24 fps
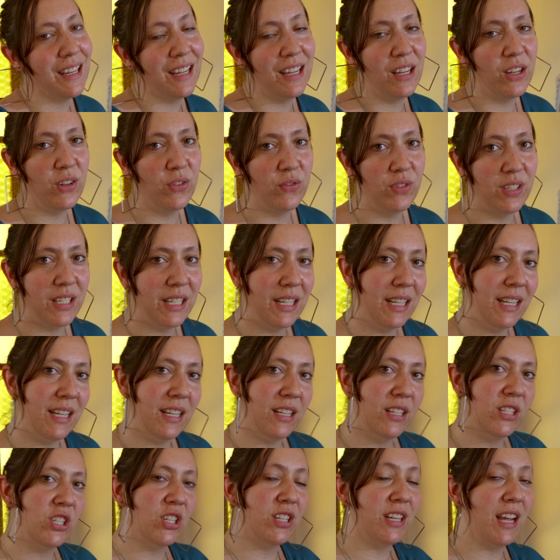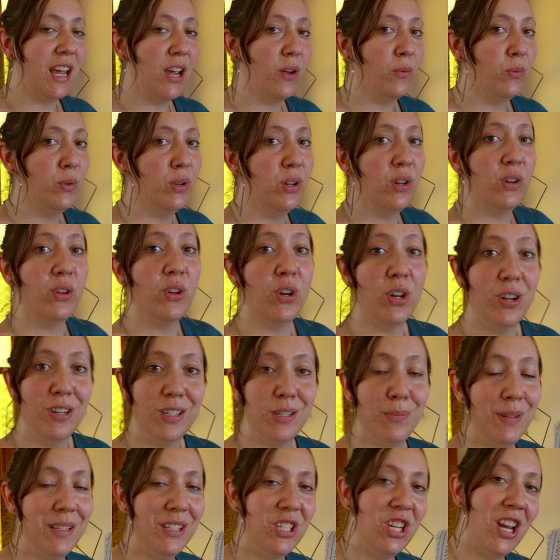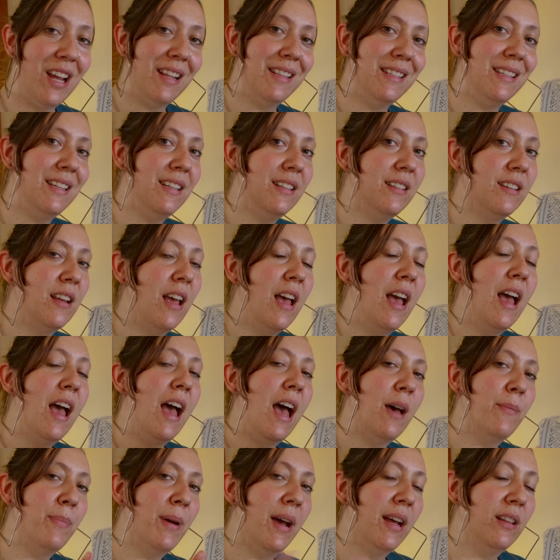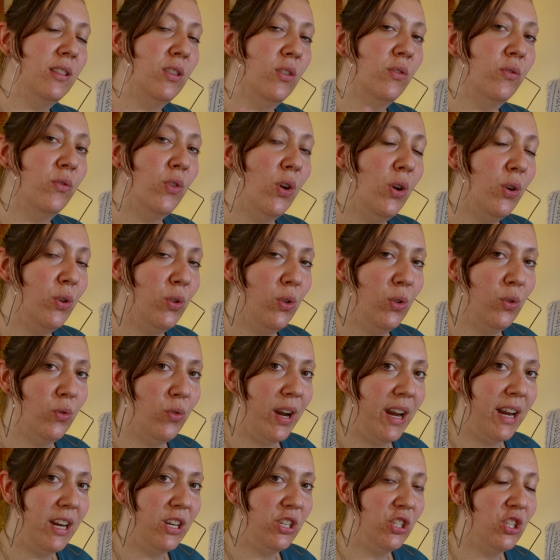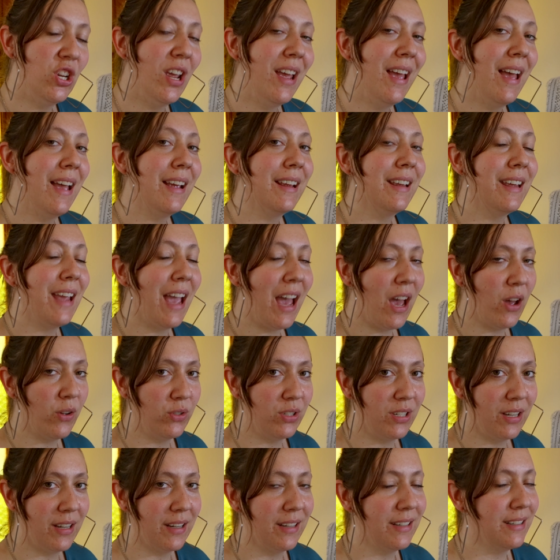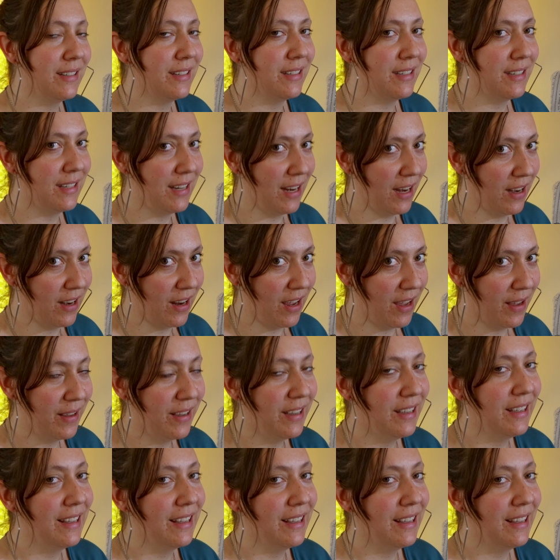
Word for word: Key of Dee. Today we are going to be chatting about the vocal range counter tenor.